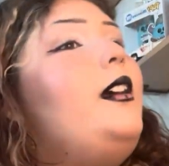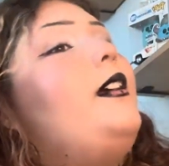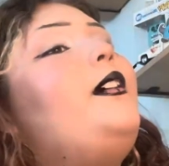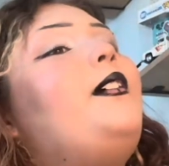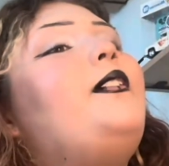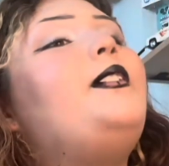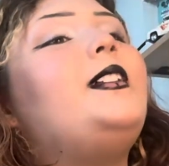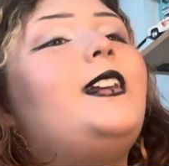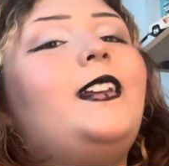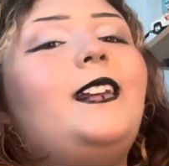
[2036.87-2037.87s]
I feel
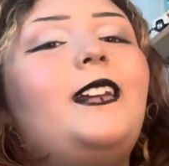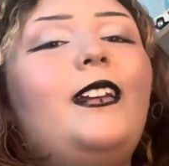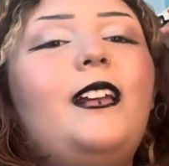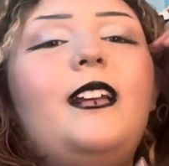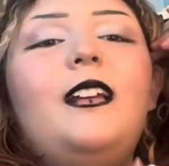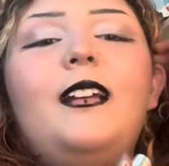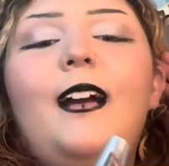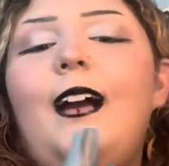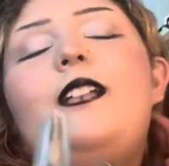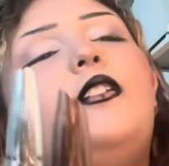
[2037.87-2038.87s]
like it,
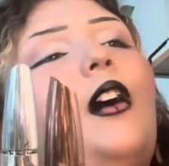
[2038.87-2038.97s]
I don't know.